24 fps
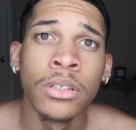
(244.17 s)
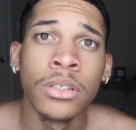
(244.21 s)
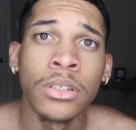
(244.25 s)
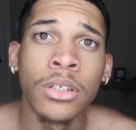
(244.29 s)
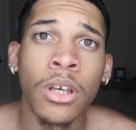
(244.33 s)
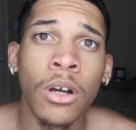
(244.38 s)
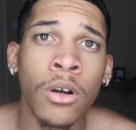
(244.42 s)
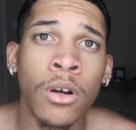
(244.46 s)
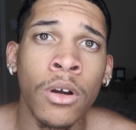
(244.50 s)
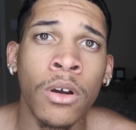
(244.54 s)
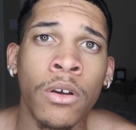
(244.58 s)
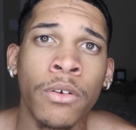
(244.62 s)

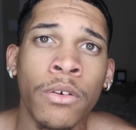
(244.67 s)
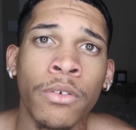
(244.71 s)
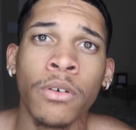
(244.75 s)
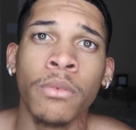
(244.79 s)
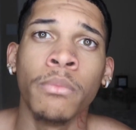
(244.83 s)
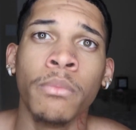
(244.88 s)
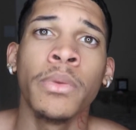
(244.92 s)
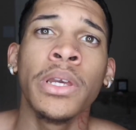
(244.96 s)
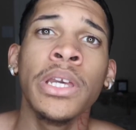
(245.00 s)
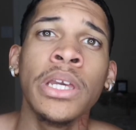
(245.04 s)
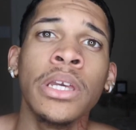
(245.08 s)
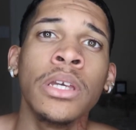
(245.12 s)
So,
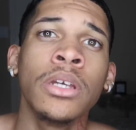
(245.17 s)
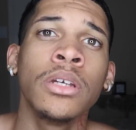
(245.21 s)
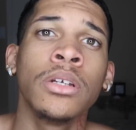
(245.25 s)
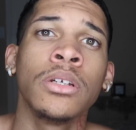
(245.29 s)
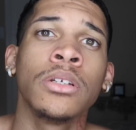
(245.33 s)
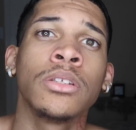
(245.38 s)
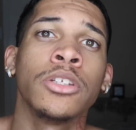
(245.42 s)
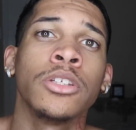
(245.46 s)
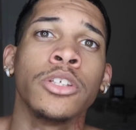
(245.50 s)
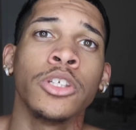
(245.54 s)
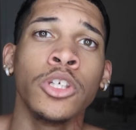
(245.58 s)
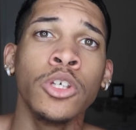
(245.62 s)
from me
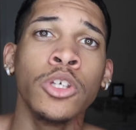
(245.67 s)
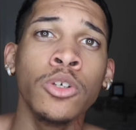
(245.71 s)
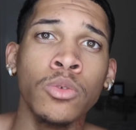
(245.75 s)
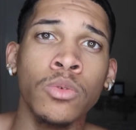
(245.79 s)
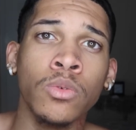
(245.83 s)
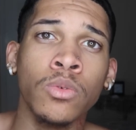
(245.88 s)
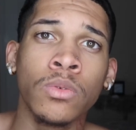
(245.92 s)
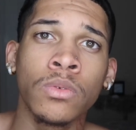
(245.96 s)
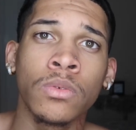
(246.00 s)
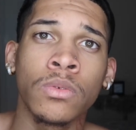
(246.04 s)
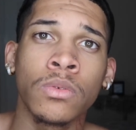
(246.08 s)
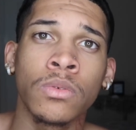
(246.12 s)
to
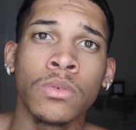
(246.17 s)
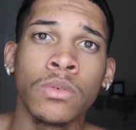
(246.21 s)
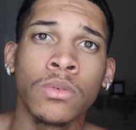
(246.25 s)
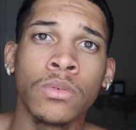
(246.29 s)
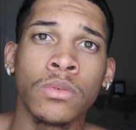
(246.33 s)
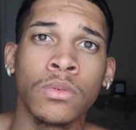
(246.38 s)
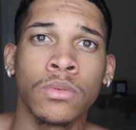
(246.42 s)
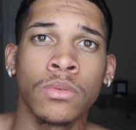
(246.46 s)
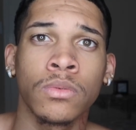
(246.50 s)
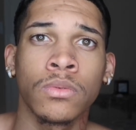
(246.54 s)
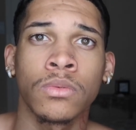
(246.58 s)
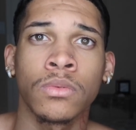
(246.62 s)
you,
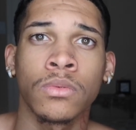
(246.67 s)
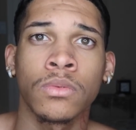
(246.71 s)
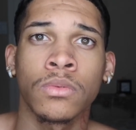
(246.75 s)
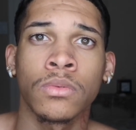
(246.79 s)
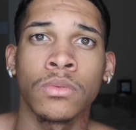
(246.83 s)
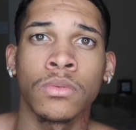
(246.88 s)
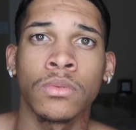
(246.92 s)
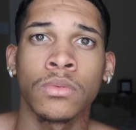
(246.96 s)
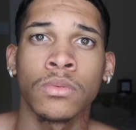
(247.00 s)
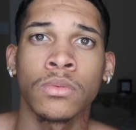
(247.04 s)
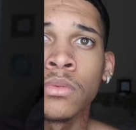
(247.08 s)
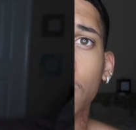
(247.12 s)

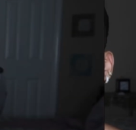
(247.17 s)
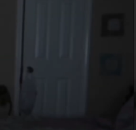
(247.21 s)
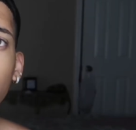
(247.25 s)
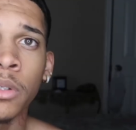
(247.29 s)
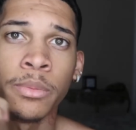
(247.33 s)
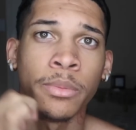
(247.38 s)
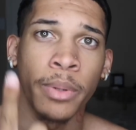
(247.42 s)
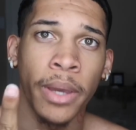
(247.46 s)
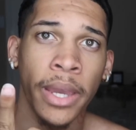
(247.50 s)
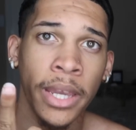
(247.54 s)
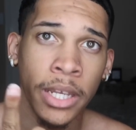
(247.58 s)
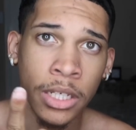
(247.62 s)

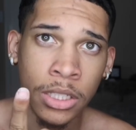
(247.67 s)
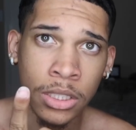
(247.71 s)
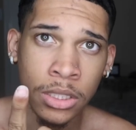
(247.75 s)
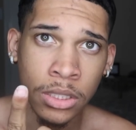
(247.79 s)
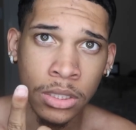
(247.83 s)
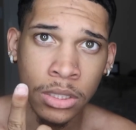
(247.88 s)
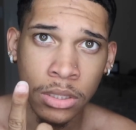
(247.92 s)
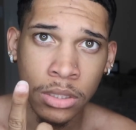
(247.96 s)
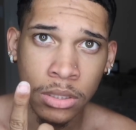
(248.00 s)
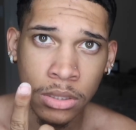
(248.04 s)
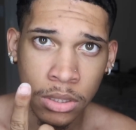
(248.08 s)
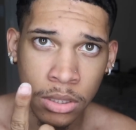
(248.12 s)
be
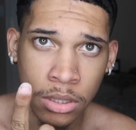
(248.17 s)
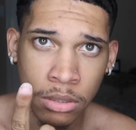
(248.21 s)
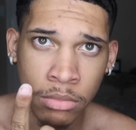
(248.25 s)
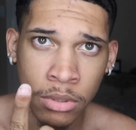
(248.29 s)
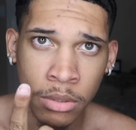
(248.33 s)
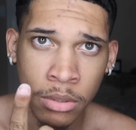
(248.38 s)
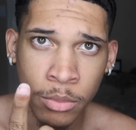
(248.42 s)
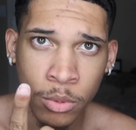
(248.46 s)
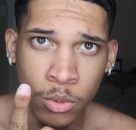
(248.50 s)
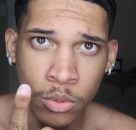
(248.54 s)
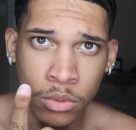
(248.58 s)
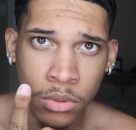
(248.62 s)
patient. Tip
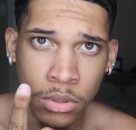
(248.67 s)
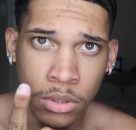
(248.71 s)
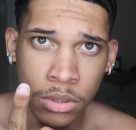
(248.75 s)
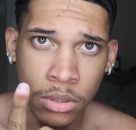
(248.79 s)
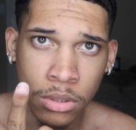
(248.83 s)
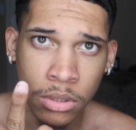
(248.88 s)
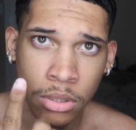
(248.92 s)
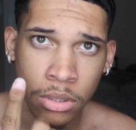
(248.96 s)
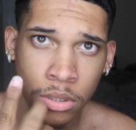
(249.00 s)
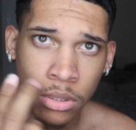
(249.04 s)
number 1.